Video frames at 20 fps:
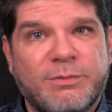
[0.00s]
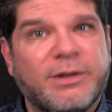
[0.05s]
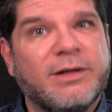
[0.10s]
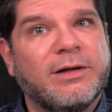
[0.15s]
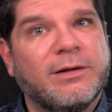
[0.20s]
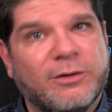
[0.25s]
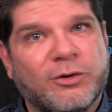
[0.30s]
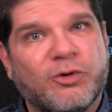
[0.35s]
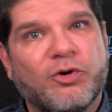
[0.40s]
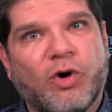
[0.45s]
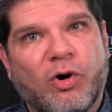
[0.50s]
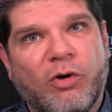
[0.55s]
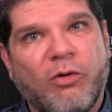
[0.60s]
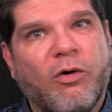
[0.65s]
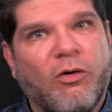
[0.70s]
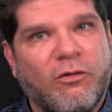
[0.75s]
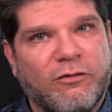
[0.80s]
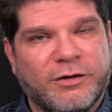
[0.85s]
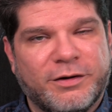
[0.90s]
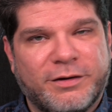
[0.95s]
but it'll grow
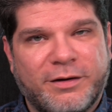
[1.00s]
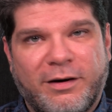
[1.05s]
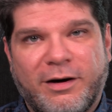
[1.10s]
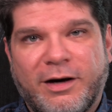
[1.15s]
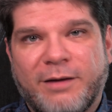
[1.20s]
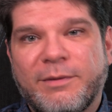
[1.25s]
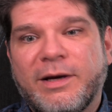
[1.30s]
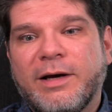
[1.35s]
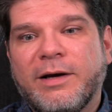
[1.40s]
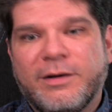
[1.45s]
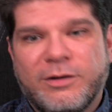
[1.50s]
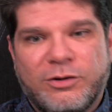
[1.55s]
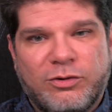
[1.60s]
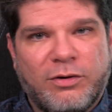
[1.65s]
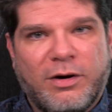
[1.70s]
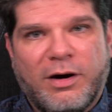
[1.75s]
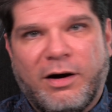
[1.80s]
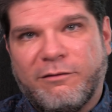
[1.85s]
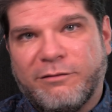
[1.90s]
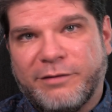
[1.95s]
over time to
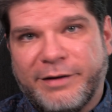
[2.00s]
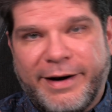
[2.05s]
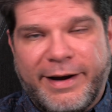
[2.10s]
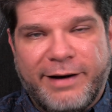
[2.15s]
cover